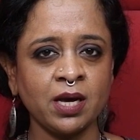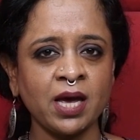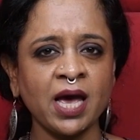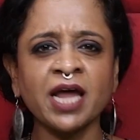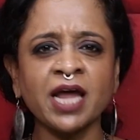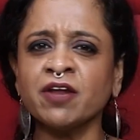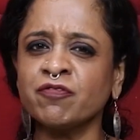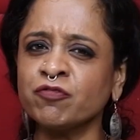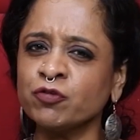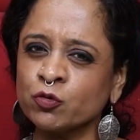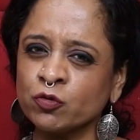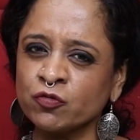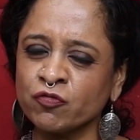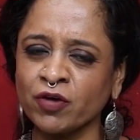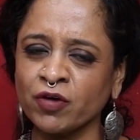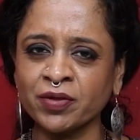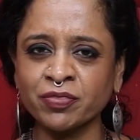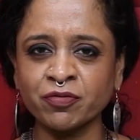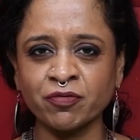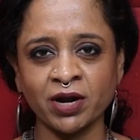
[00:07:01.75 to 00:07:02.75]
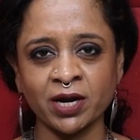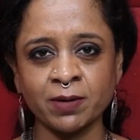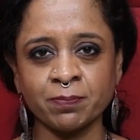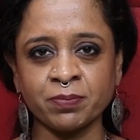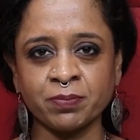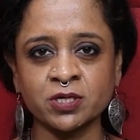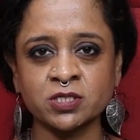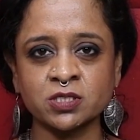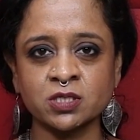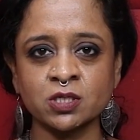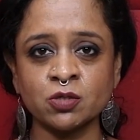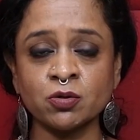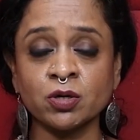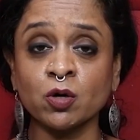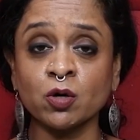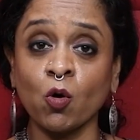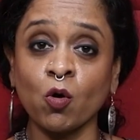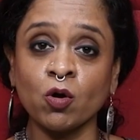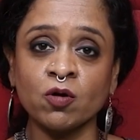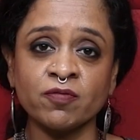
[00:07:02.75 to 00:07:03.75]
And if you don't find the right person, you
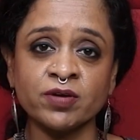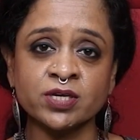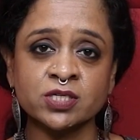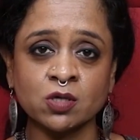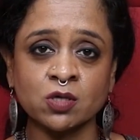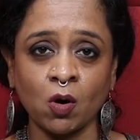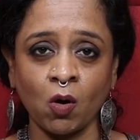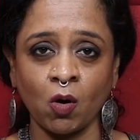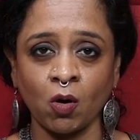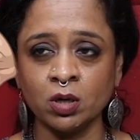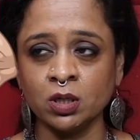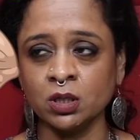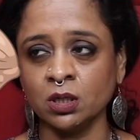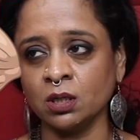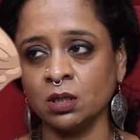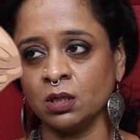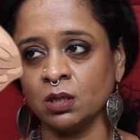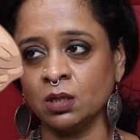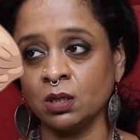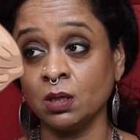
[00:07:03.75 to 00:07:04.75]
can always ogle